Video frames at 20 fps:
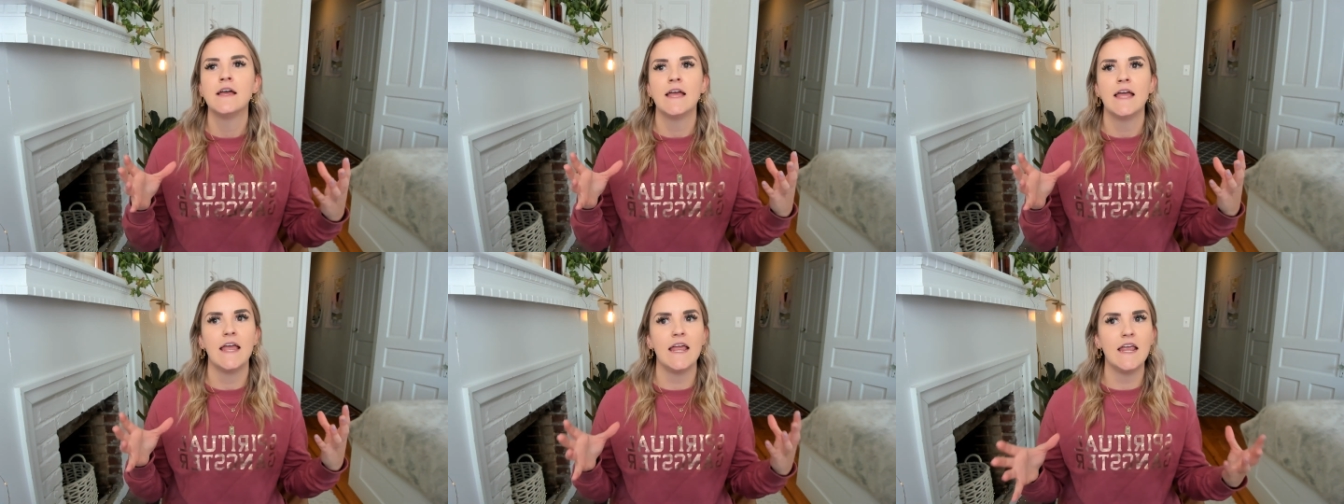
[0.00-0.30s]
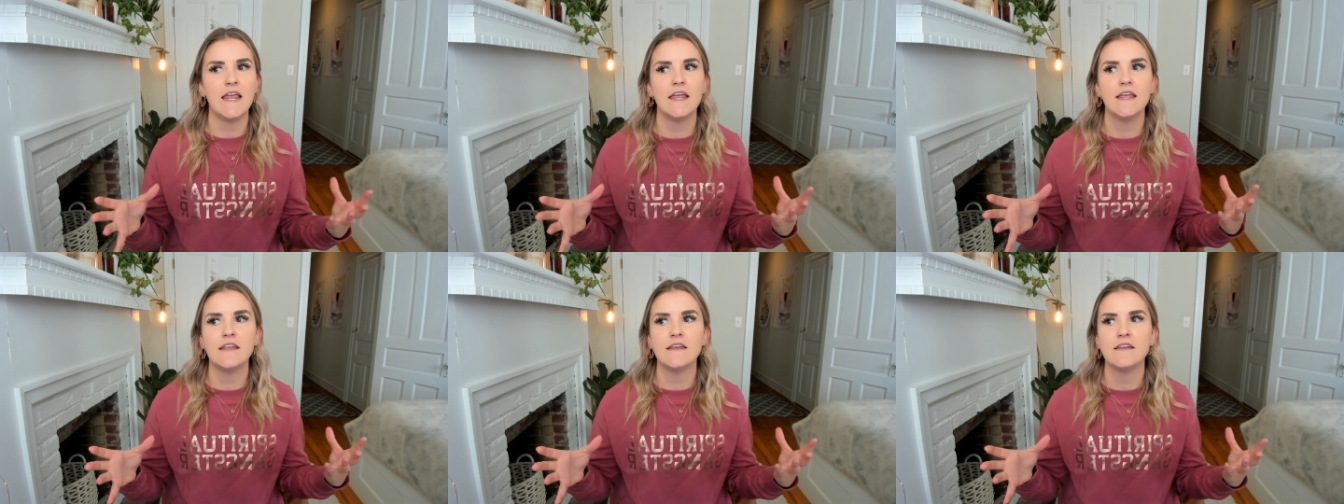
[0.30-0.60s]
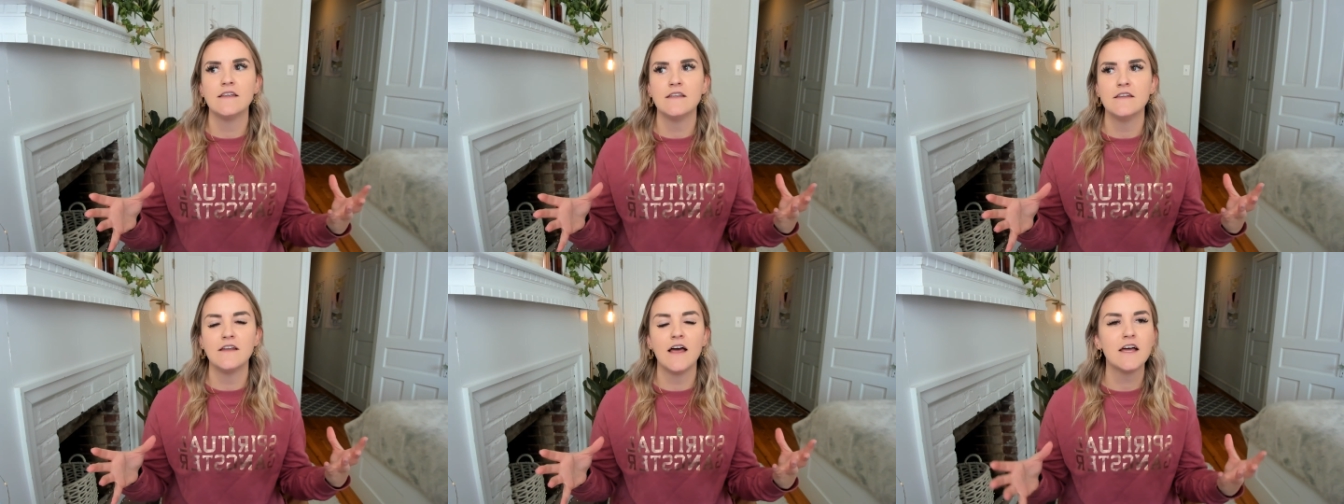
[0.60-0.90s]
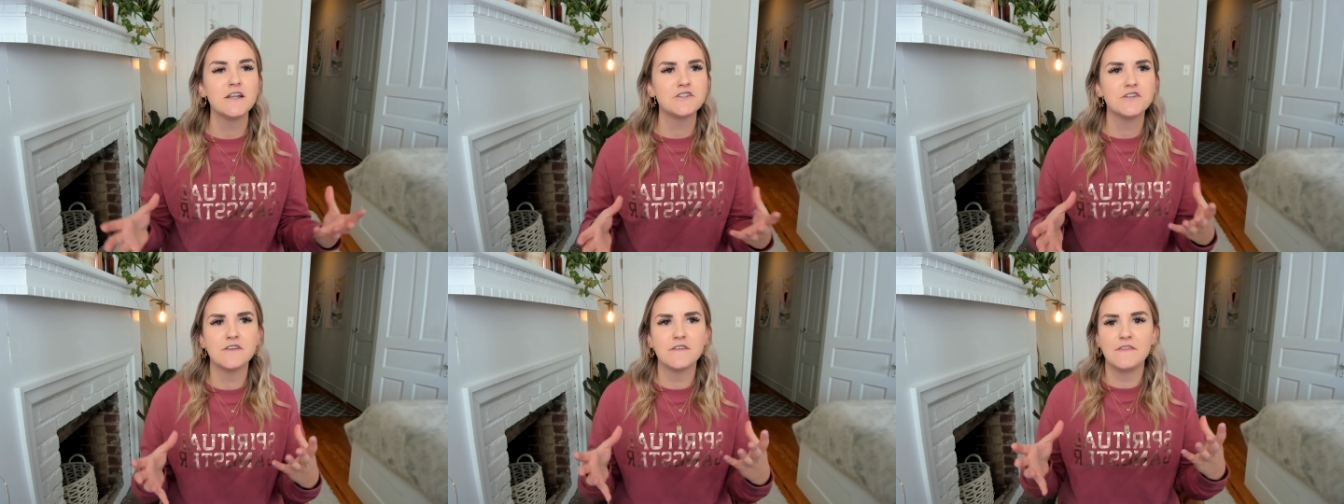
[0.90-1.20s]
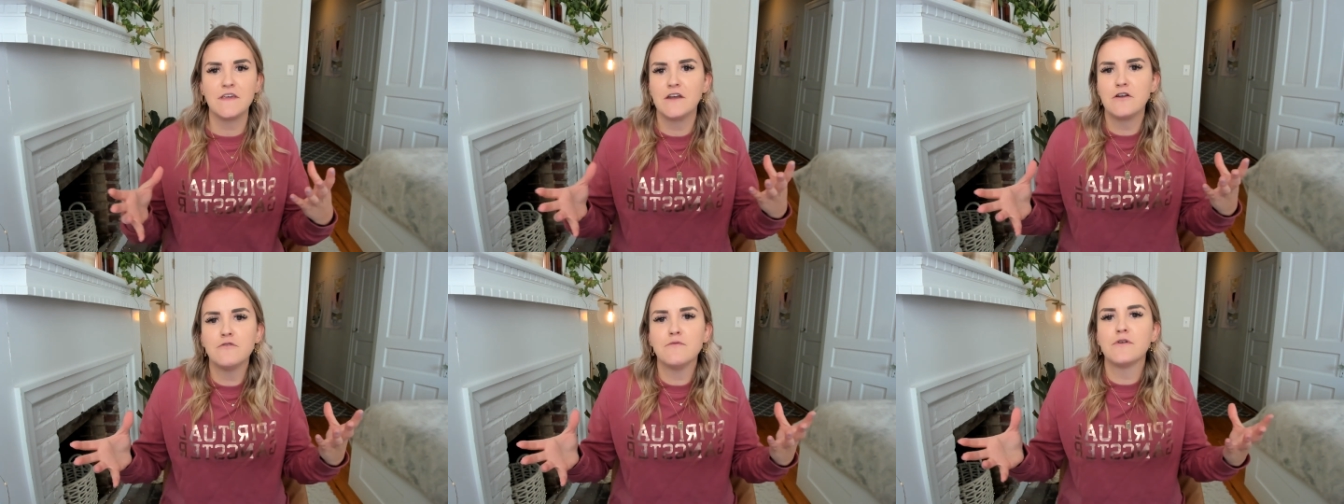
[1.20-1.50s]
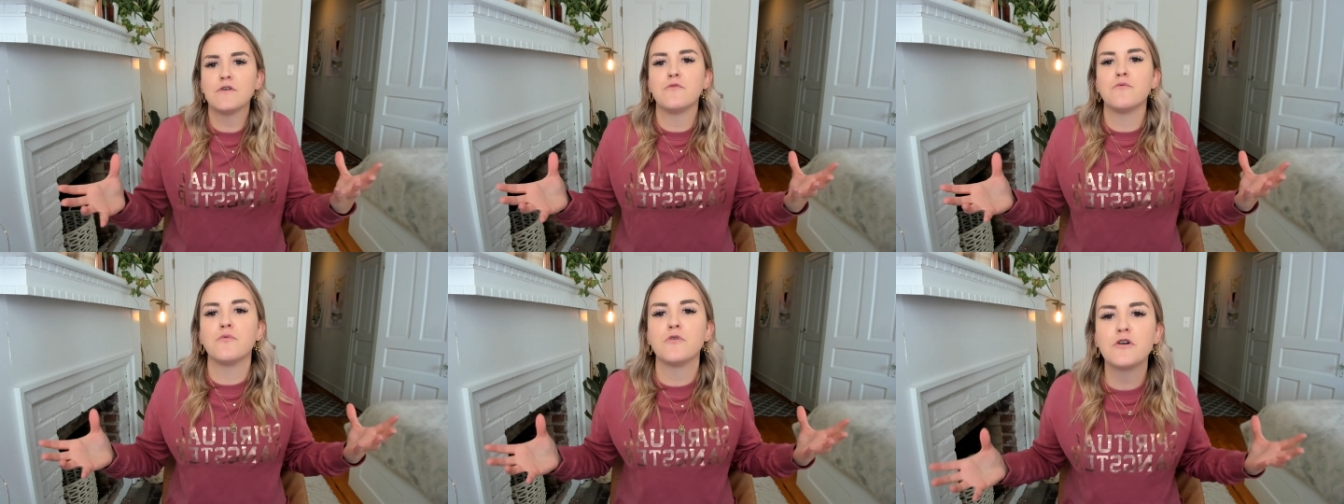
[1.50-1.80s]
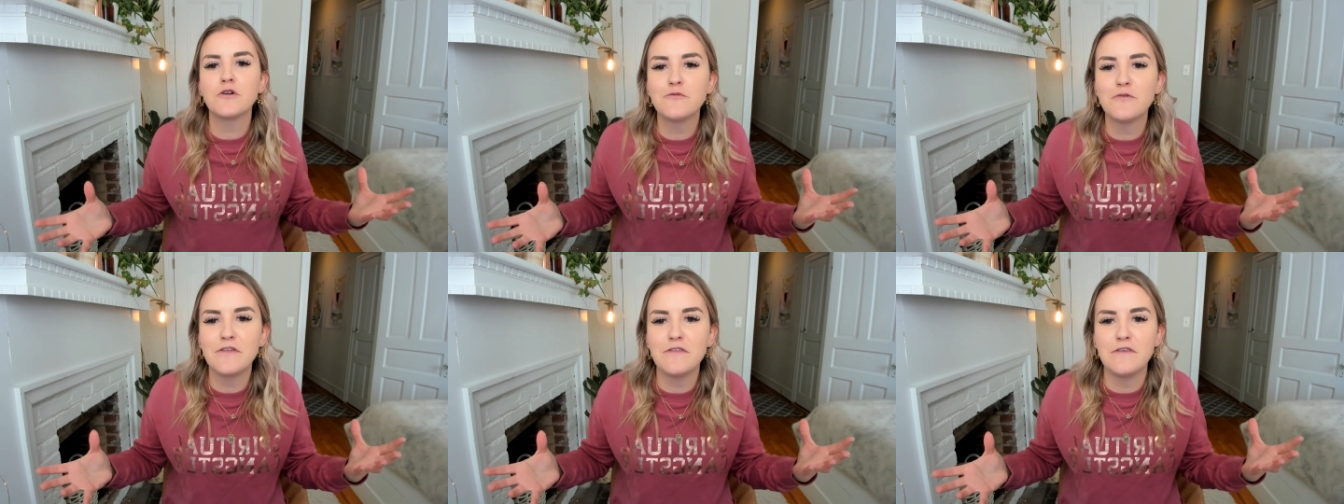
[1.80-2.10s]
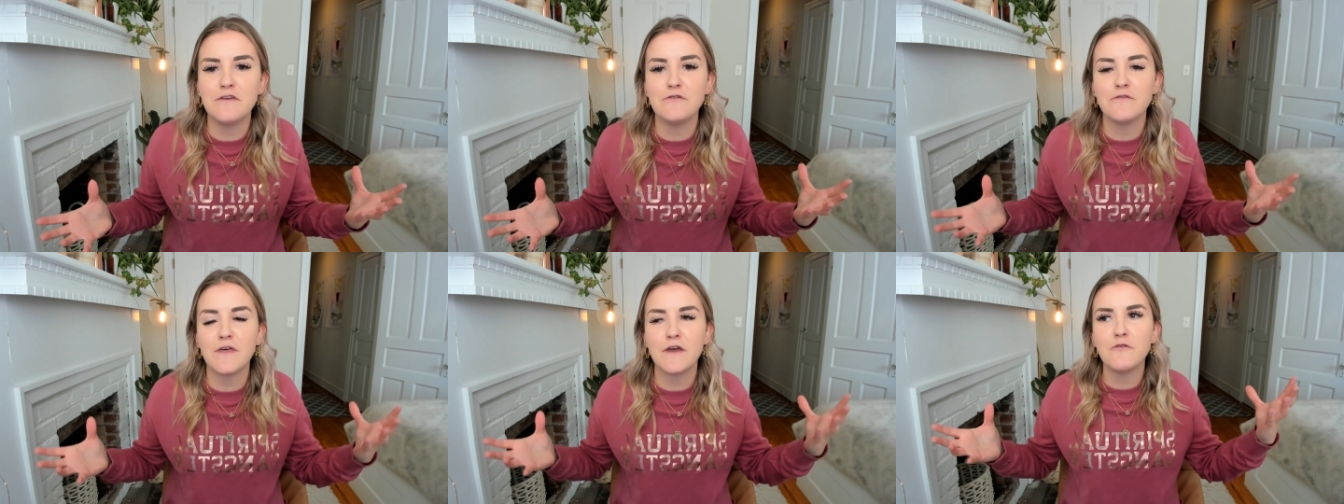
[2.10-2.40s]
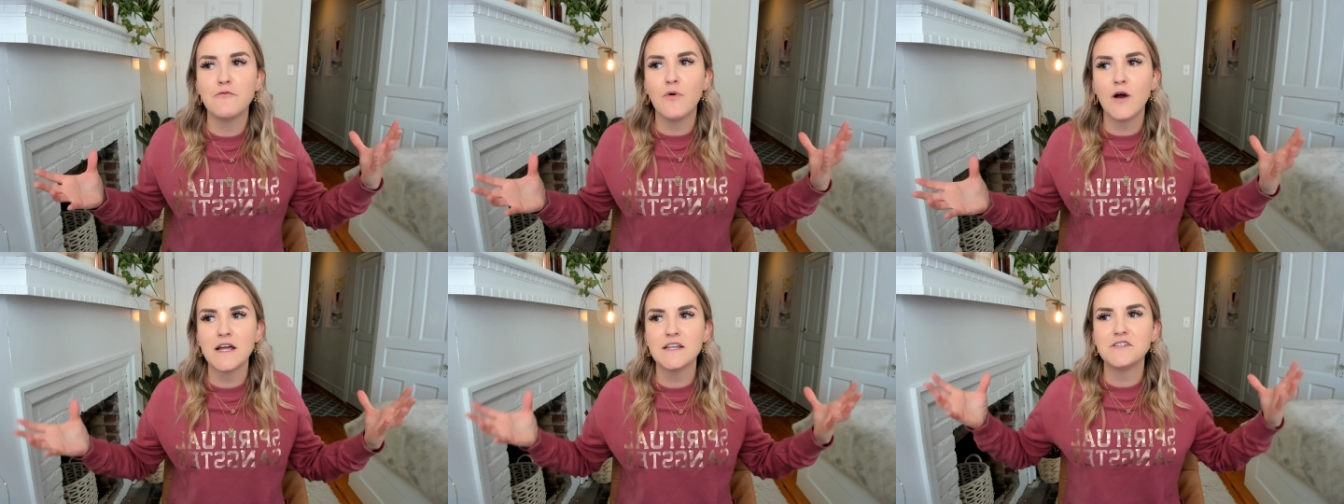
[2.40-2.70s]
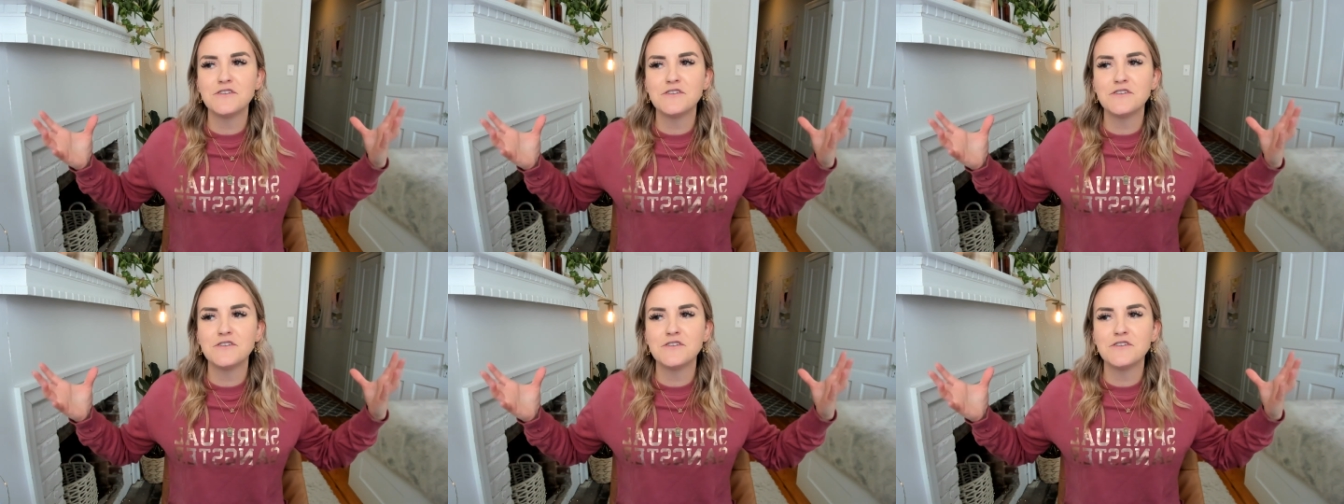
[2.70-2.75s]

in not just they don't want to work with you they want